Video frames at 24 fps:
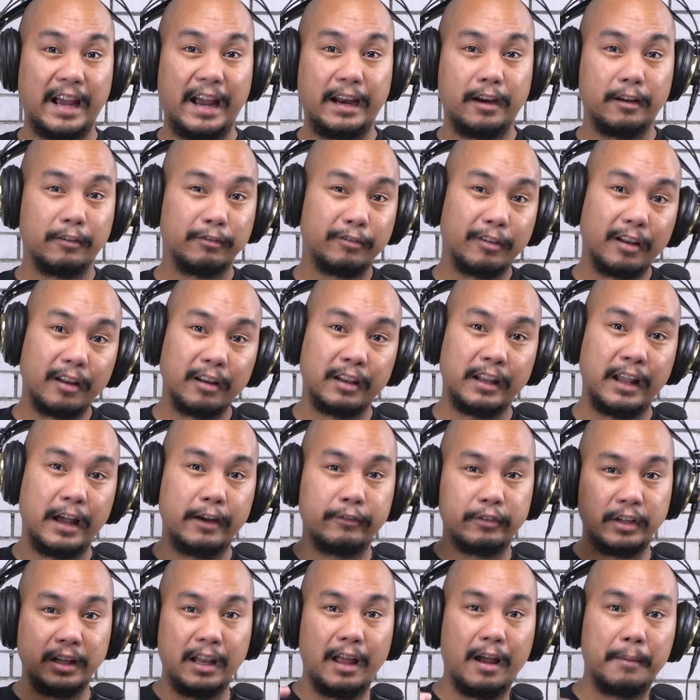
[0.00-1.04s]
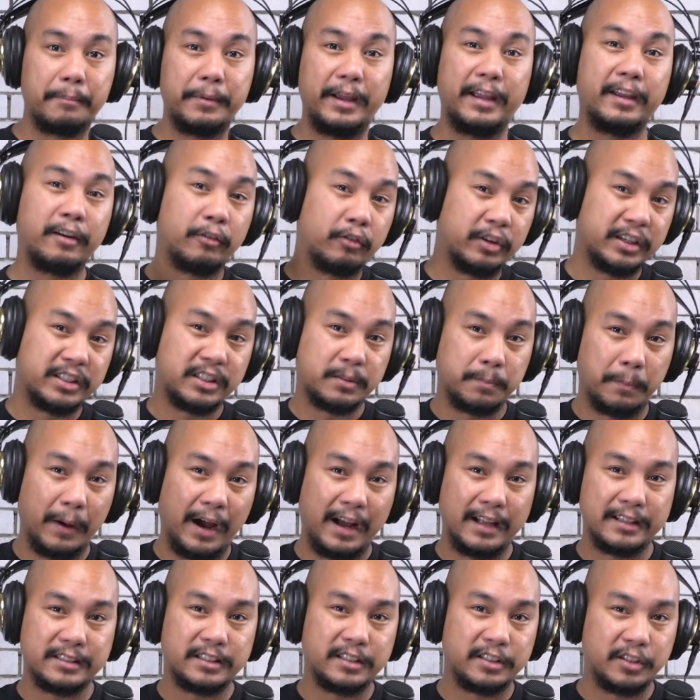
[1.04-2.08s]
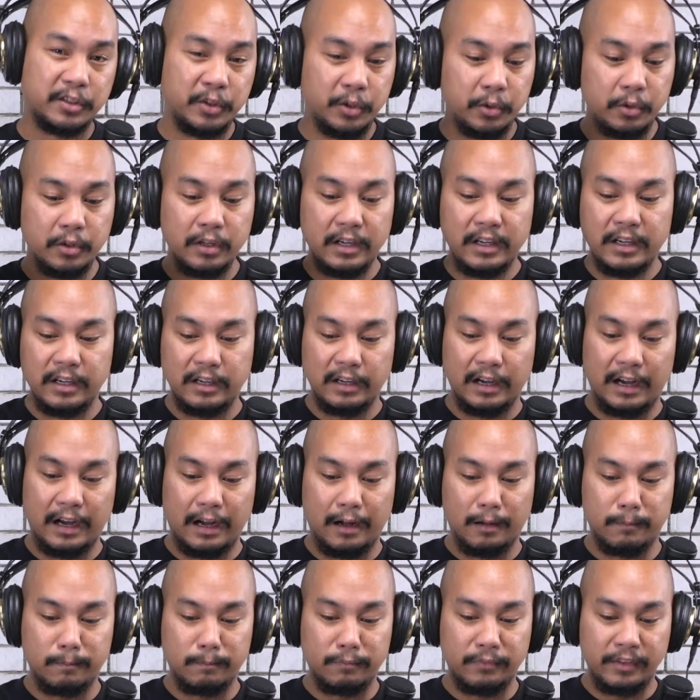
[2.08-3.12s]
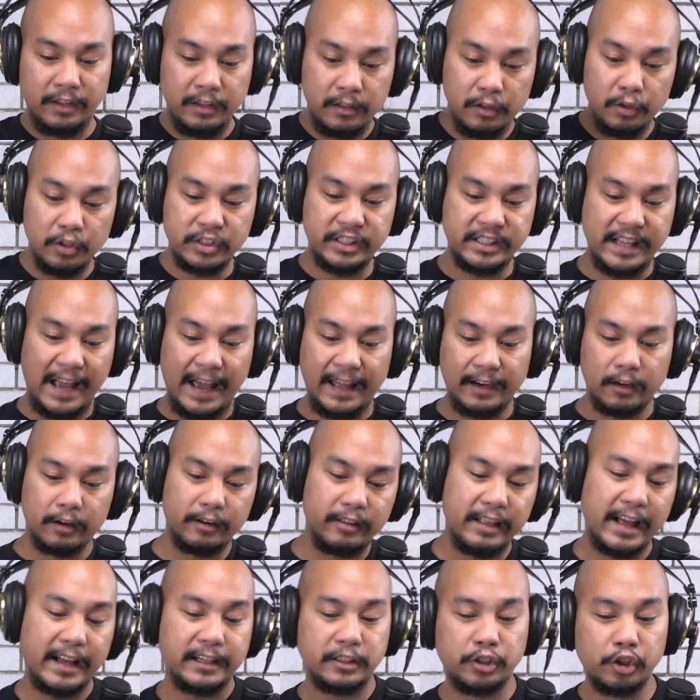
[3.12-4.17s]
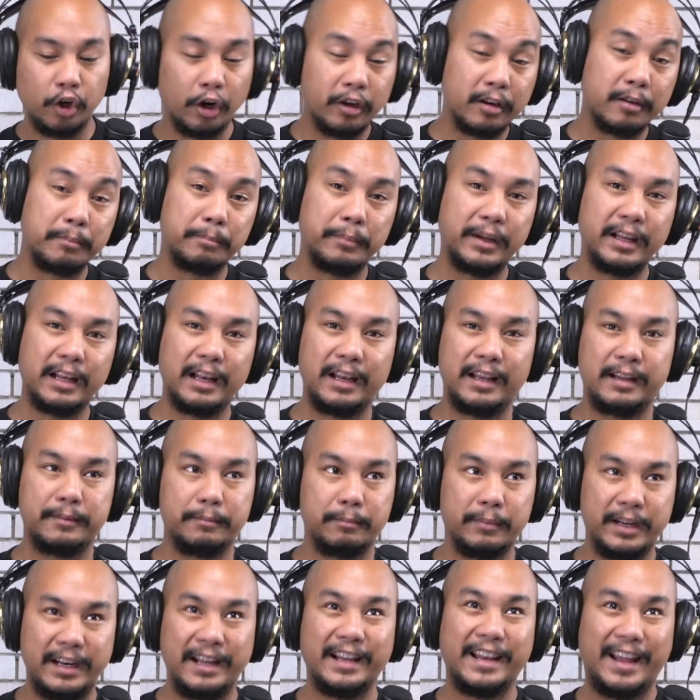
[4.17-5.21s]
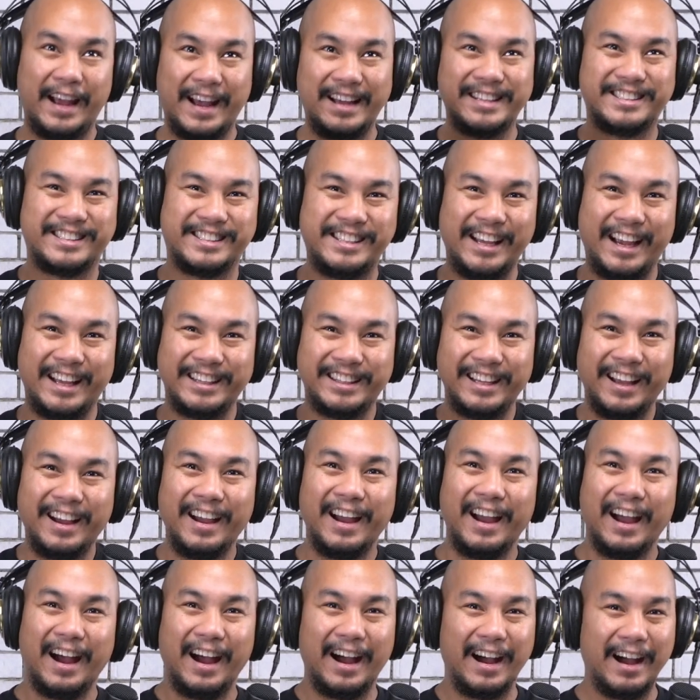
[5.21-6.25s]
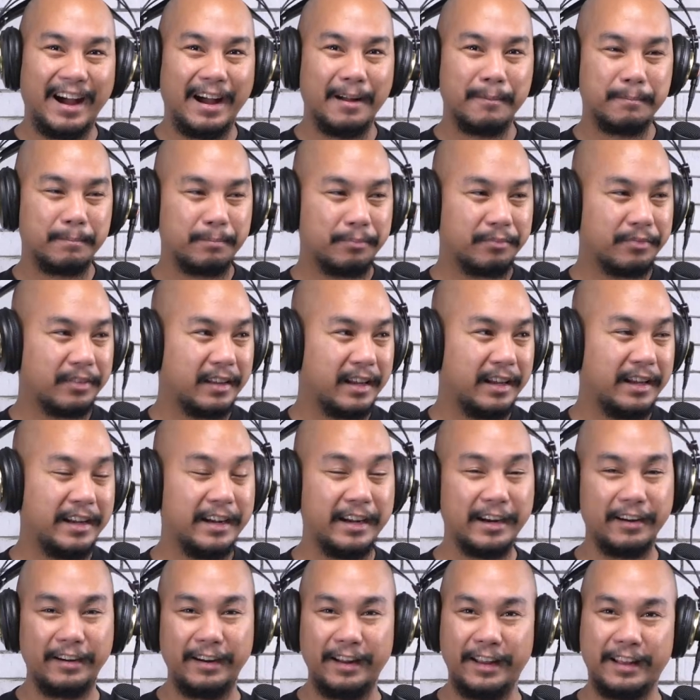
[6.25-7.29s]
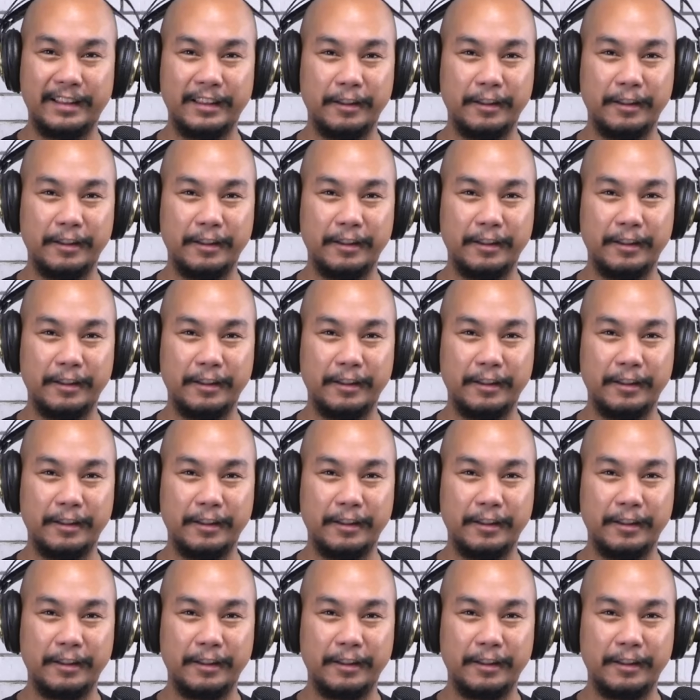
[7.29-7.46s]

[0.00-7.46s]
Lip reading: kind of level up in response to the new standard that Jordan Manila has set here in